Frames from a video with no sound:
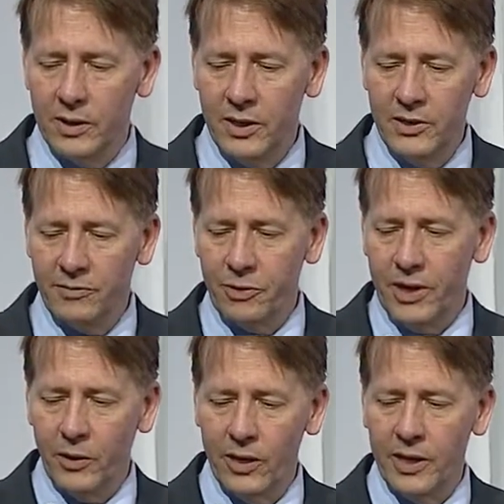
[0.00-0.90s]
in a different
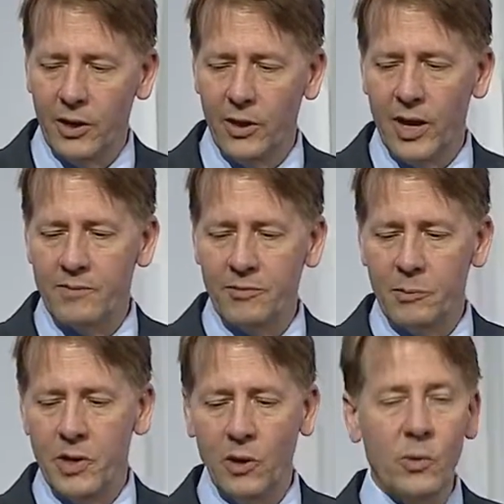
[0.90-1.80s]
area, an area I'm
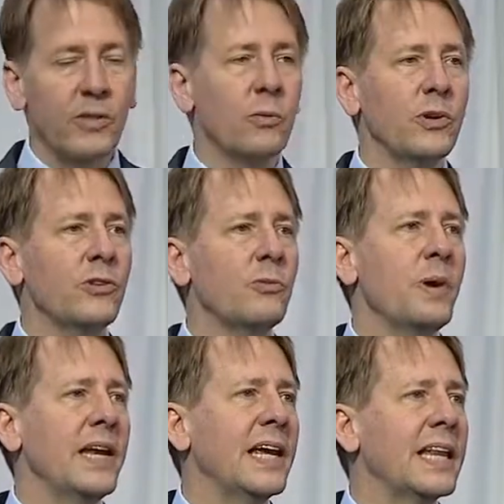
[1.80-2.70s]
familiar with, which is
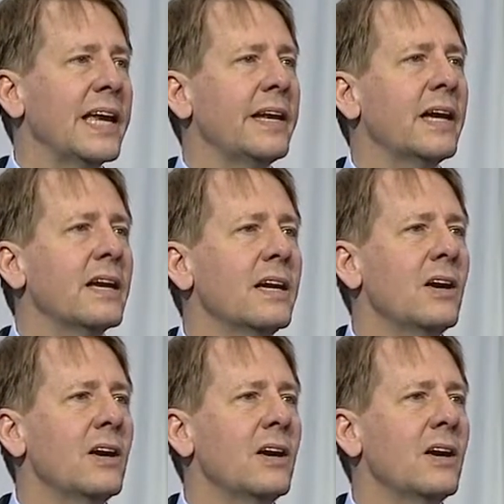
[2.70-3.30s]
payday lending.